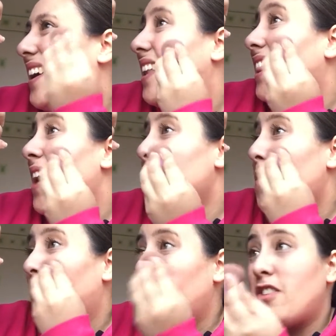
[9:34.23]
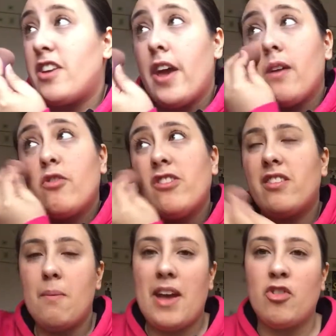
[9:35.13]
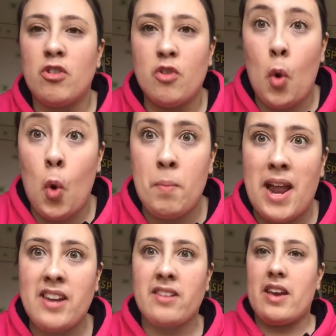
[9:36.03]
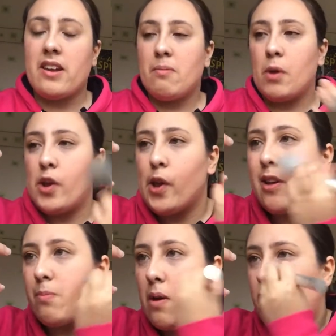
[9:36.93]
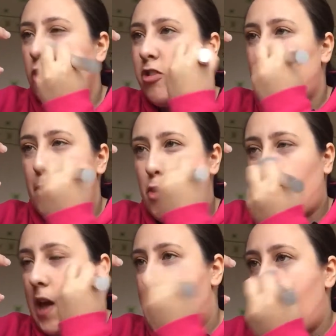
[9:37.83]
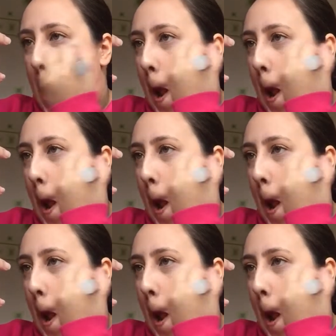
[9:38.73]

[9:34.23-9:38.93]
And then what I'm going to do, just to make sure it's all blended, I'm going to use my trusted brush again